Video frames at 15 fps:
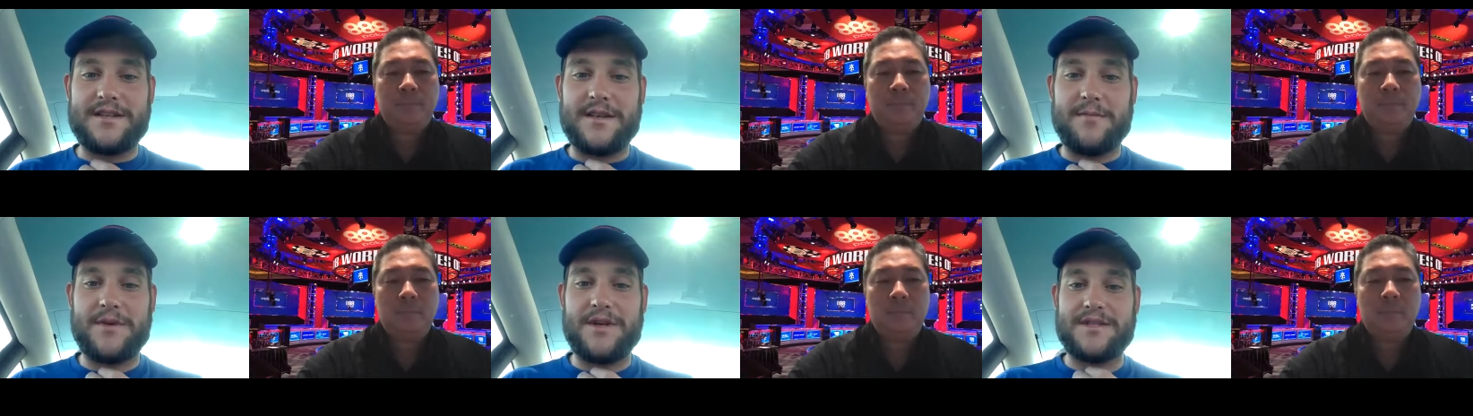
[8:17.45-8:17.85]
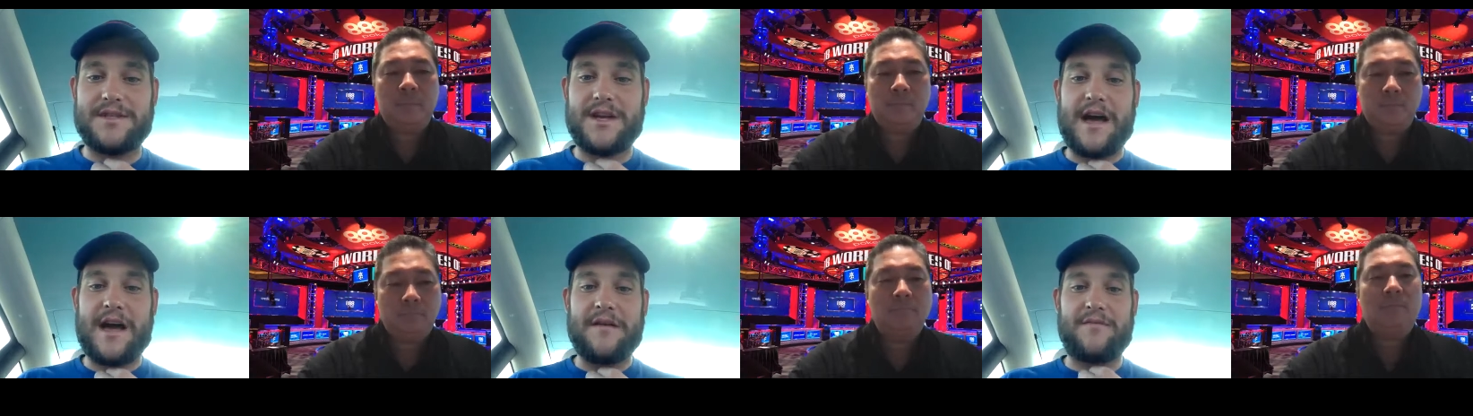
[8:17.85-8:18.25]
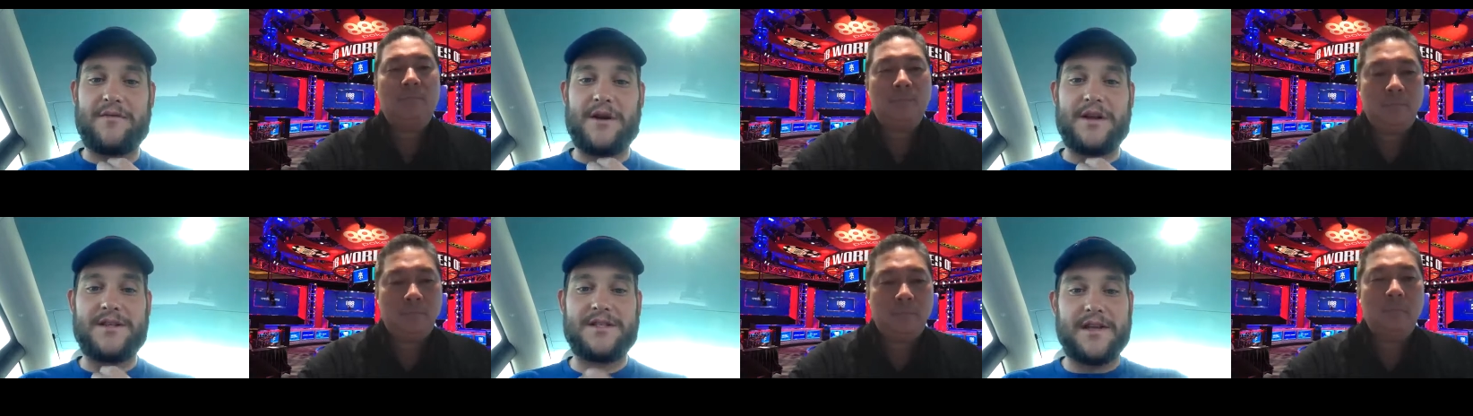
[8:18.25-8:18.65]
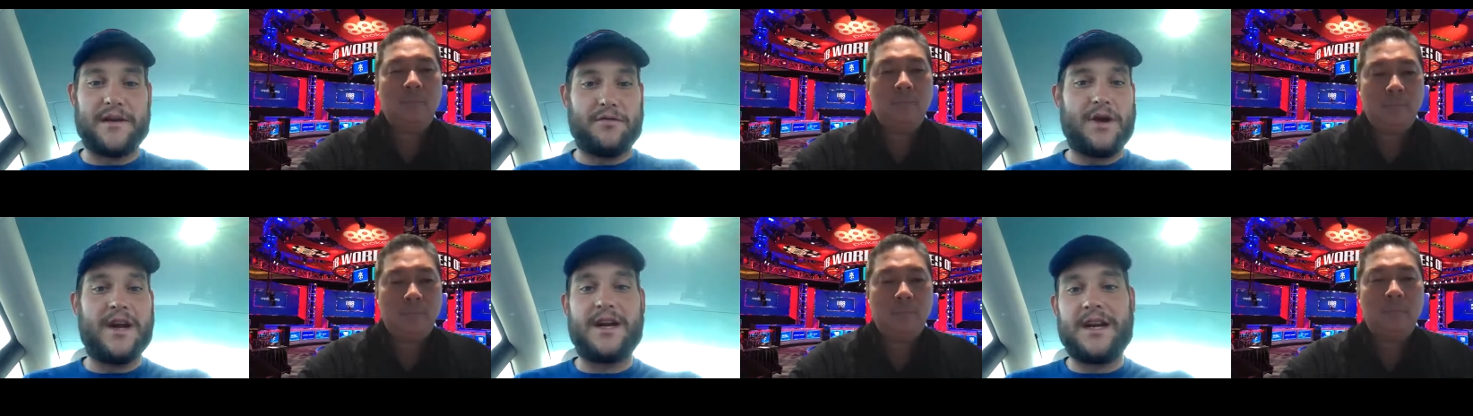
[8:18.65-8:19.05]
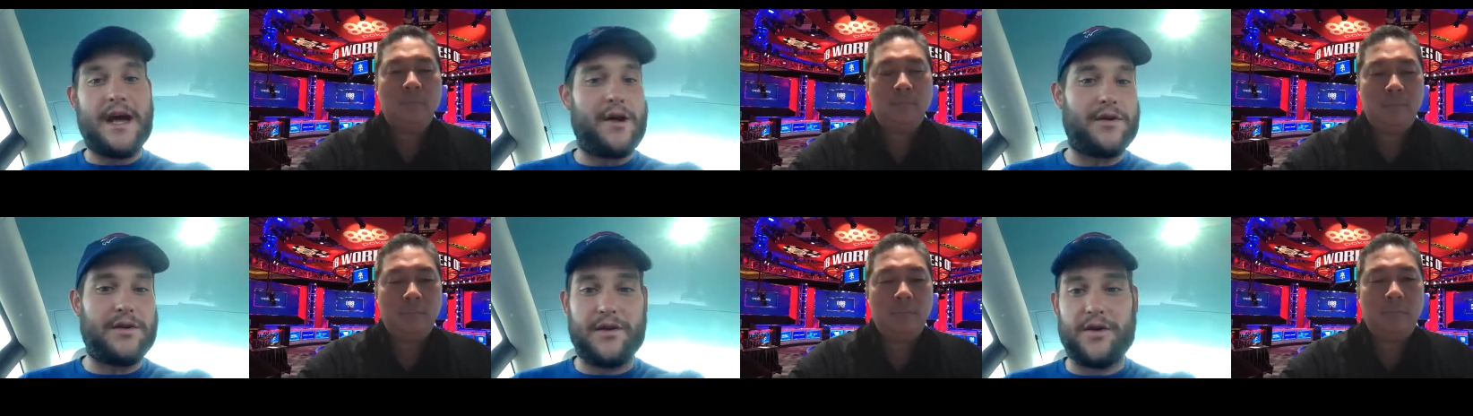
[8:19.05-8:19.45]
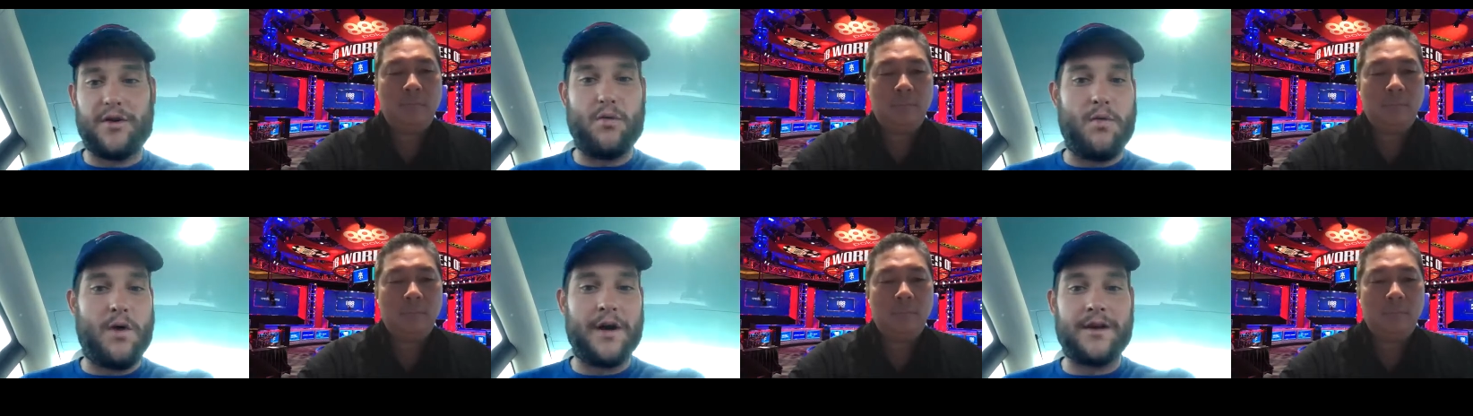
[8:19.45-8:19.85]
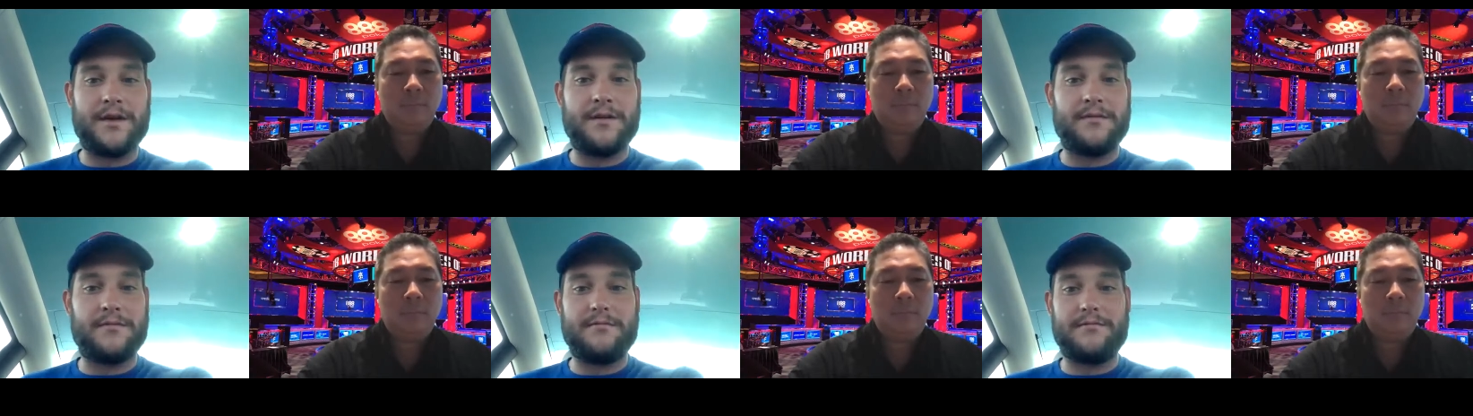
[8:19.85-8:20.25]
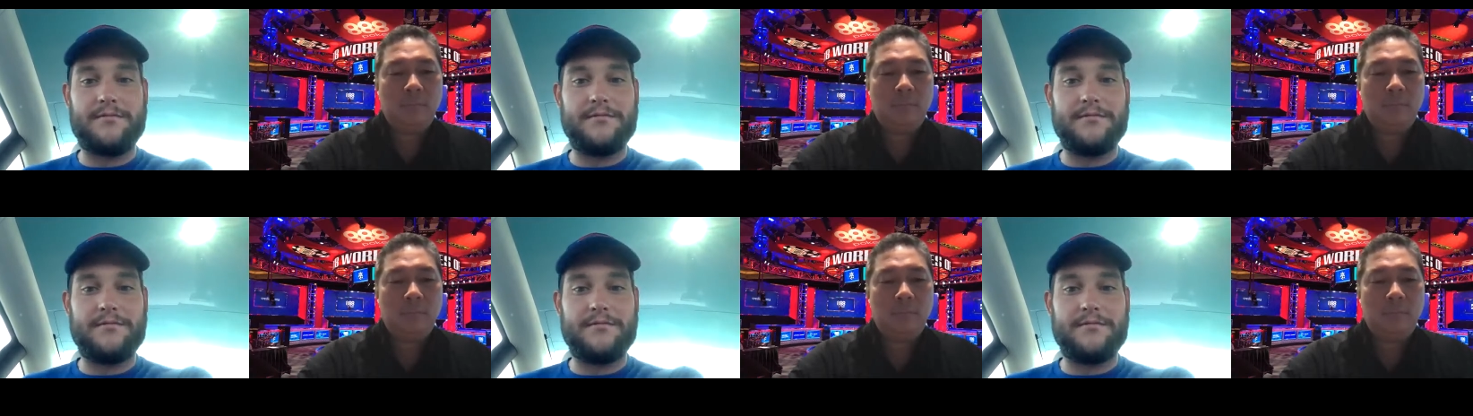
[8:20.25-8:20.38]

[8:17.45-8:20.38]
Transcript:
Speaker 1: Him and his guy friends. They rented out a little one